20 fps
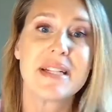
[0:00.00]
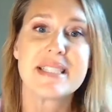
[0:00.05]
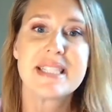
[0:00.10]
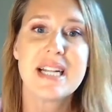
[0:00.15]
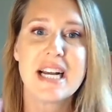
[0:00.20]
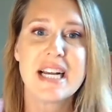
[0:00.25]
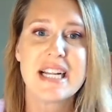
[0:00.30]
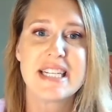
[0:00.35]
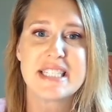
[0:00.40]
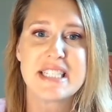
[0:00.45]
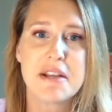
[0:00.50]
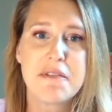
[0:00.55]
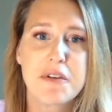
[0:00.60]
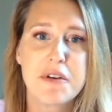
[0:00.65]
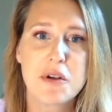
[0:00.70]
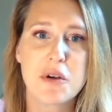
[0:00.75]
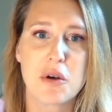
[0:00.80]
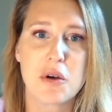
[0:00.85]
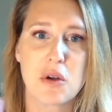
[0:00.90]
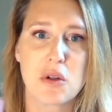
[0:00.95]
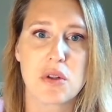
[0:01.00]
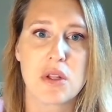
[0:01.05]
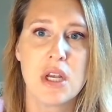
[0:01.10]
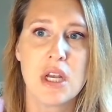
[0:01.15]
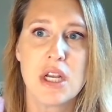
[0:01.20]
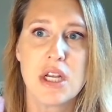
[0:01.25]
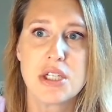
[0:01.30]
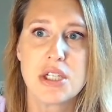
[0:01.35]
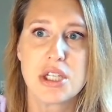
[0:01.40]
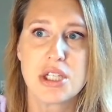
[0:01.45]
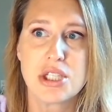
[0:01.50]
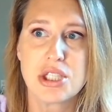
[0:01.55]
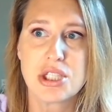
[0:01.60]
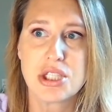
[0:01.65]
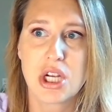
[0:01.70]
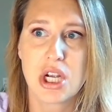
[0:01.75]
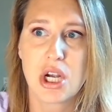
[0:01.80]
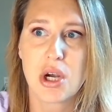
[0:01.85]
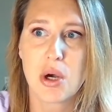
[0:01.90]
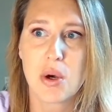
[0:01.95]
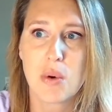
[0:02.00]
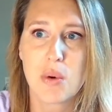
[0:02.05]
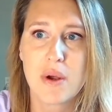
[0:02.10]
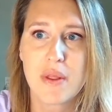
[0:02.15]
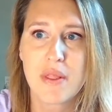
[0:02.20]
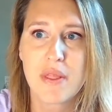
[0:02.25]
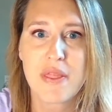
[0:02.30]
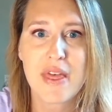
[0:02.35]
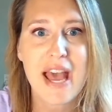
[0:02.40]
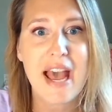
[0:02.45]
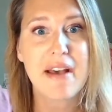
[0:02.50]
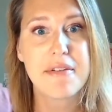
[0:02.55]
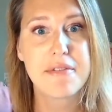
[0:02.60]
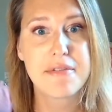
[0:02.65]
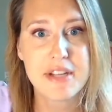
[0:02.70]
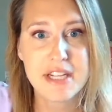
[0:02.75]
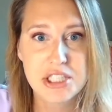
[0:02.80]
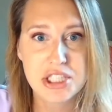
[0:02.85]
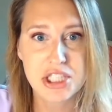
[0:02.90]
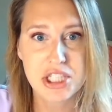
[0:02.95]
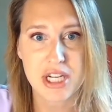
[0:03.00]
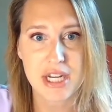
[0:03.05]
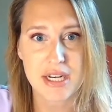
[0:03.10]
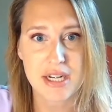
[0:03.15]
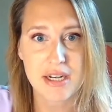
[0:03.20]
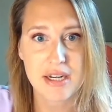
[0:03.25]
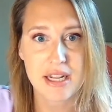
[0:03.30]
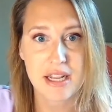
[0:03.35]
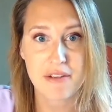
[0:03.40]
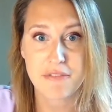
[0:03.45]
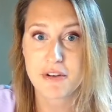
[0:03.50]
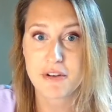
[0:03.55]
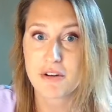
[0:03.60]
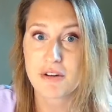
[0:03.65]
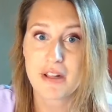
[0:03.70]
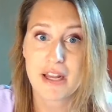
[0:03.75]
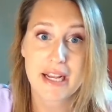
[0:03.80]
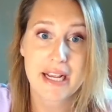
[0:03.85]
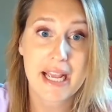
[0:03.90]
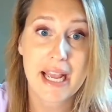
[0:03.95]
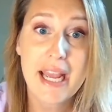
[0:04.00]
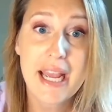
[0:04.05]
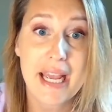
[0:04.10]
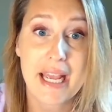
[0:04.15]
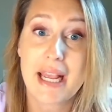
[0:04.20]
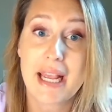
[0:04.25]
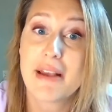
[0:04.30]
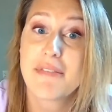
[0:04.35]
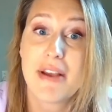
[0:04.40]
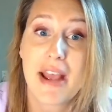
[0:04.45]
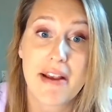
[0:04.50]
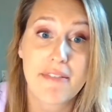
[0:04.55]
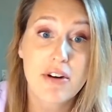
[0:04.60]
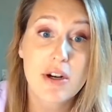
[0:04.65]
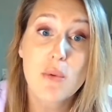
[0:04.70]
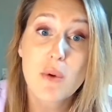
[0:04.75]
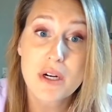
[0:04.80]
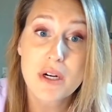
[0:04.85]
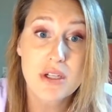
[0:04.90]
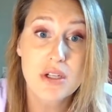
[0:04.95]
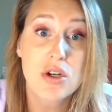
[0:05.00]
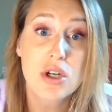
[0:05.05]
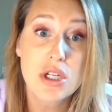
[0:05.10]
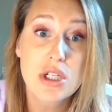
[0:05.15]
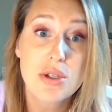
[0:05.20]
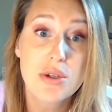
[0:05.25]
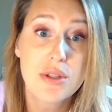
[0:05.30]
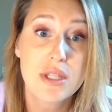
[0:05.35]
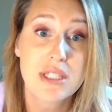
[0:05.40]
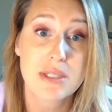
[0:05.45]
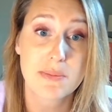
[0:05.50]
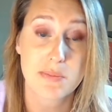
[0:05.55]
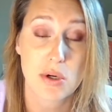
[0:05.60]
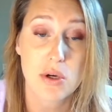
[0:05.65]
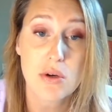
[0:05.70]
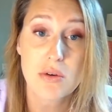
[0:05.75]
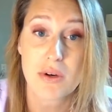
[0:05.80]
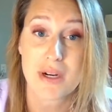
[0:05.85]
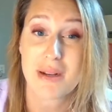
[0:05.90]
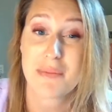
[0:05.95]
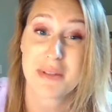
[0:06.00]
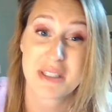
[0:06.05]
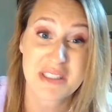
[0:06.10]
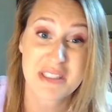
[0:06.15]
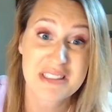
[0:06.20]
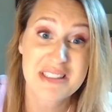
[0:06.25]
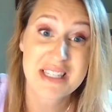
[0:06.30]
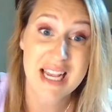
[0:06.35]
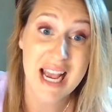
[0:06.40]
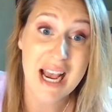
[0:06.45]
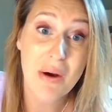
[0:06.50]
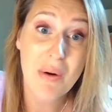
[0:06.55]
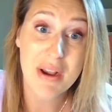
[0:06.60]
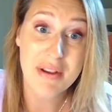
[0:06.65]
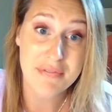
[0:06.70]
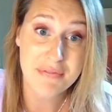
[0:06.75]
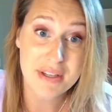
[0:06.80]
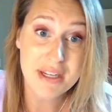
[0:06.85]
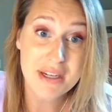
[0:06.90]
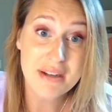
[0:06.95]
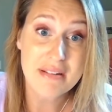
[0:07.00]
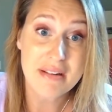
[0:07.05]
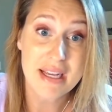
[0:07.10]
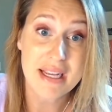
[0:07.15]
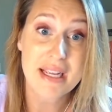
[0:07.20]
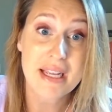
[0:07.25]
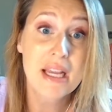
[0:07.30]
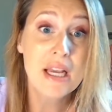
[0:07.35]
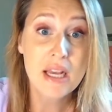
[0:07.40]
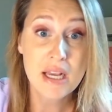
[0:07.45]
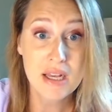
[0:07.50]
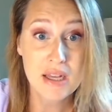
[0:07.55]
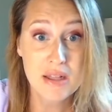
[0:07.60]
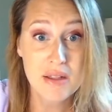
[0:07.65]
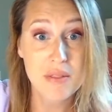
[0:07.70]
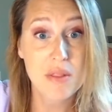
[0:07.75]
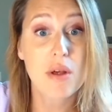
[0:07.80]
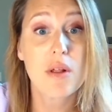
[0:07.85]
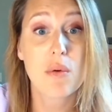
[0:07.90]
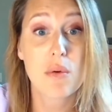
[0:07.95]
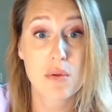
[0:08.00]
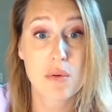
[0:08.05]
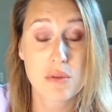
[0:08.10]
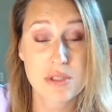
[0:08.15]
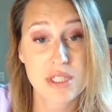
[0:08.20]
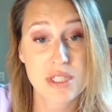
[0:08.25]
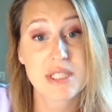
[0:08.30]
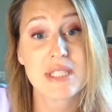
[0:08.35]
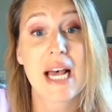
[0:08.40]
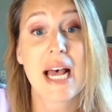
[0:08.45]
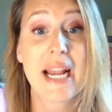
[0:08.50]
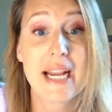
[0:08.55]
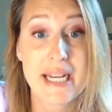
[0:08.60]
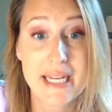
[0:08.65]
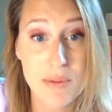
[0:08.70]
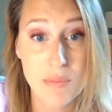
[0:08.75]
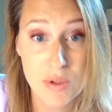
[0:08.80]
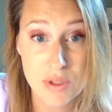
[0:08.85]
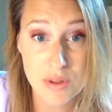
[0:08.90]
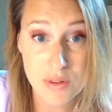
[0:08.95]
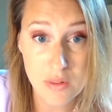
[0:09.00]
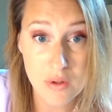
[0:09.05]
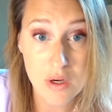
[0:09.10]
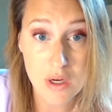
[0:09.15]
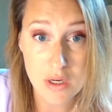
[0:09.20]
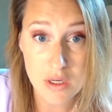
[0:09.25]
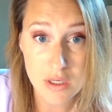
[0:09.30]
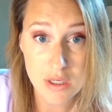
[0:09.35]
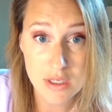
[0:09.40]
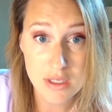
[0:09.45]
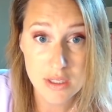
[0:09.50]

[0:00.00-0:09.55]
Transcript: not difficult to show that vision if you're like, hey, if everyone could do this program, this is how I feel like the society would look.